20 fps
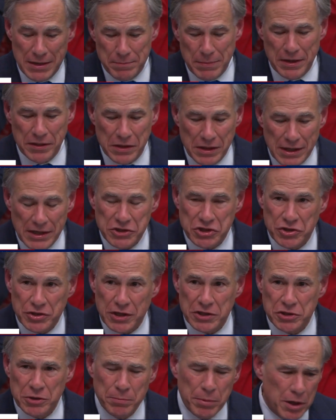made by the
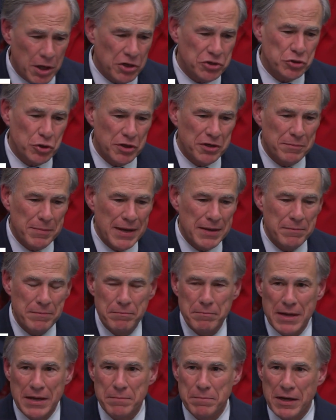legislature, but also a
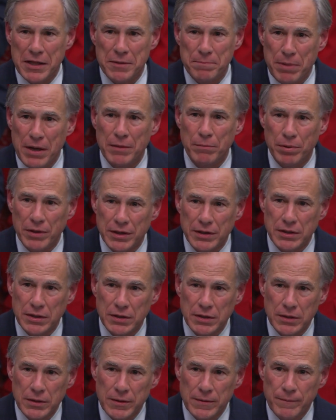demand made by the public,
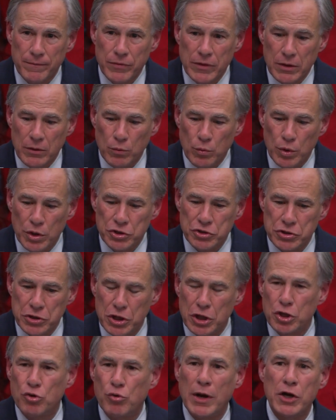was
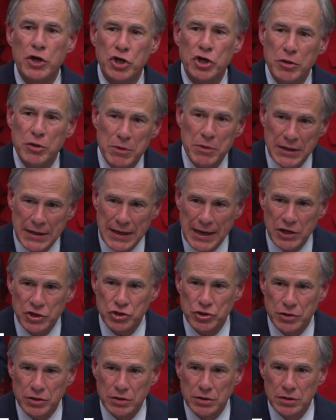greater
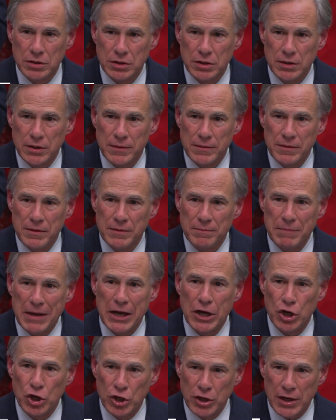communication
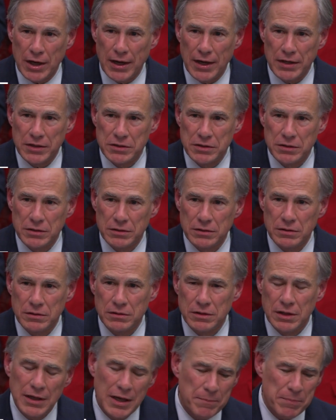by ERCOT
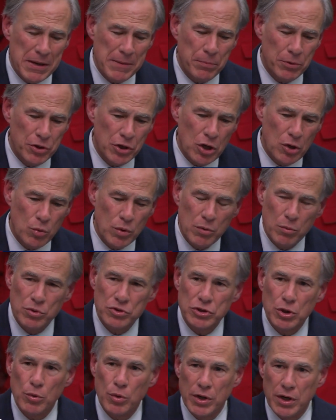to let people know what
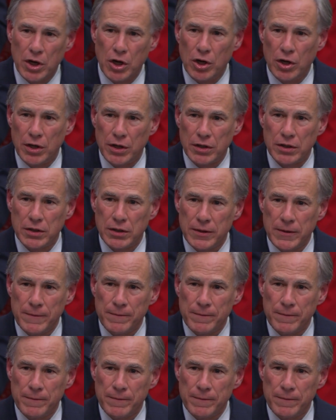was going on.